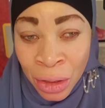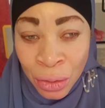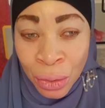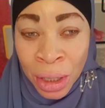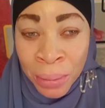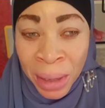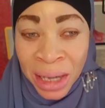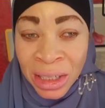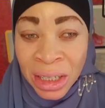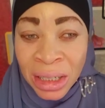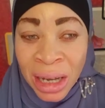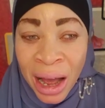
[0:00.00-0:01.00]
So
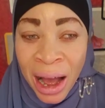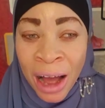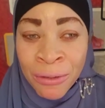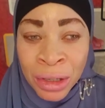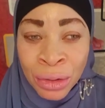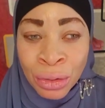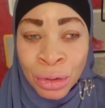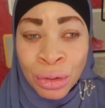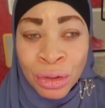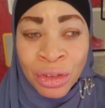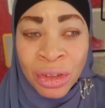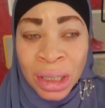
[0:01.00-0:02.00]
imagine having to
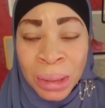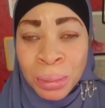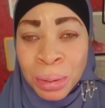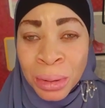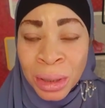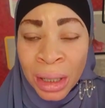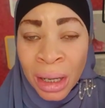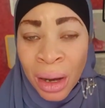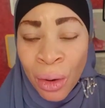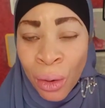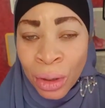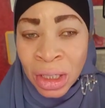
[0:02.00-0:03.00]
use drip
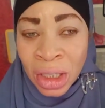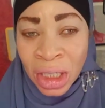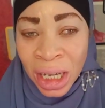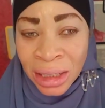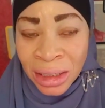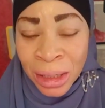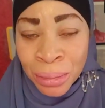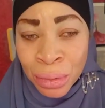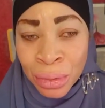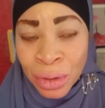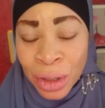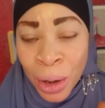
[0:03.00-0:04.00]
or
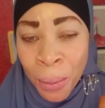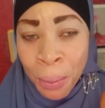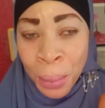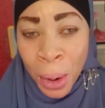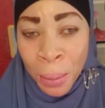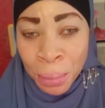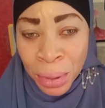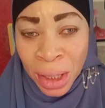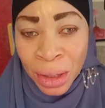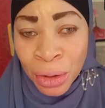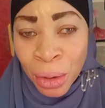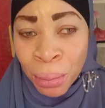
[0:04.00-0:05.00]
injectables
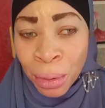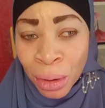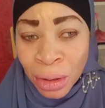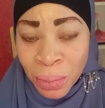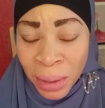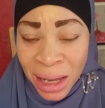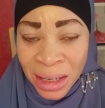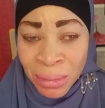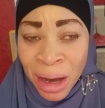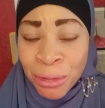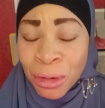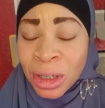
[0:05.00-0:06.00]
pumping your blood
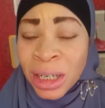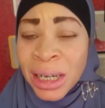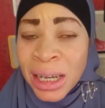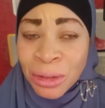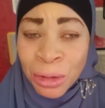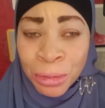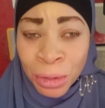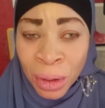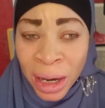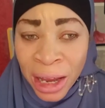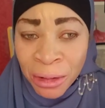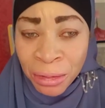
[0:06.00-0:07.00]
plasma for the rest of your
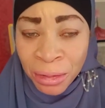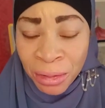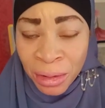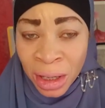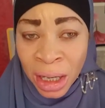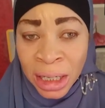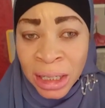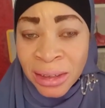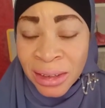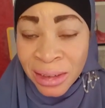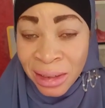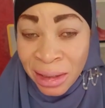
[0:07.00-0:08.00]
life.
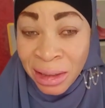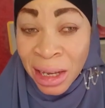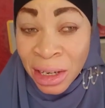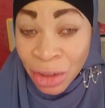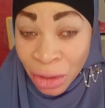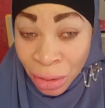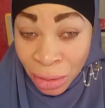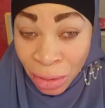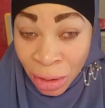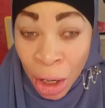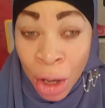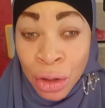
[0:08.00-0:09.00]
It is
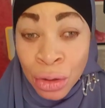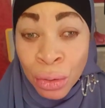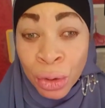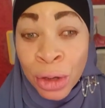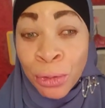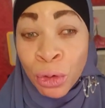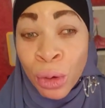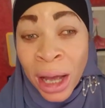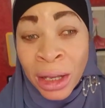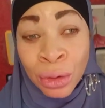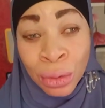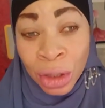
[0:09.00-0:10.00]
dangerous. So if you
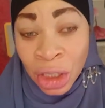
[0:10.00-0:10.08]
are into